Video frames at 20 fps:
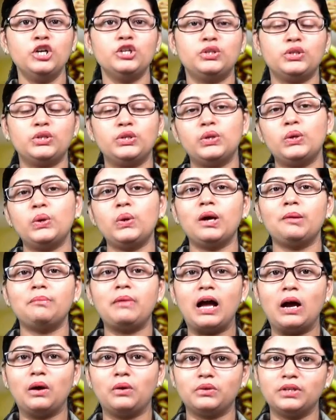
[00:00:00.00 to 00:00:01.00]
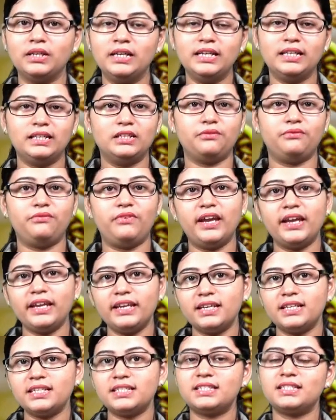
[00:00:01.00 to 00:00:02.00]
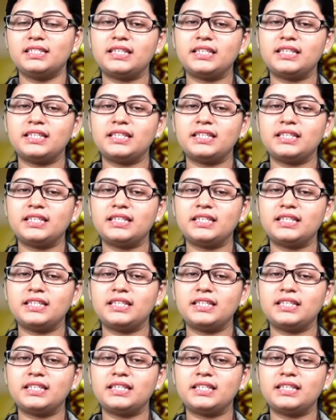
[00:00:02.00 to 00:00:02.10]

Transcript: to know about the various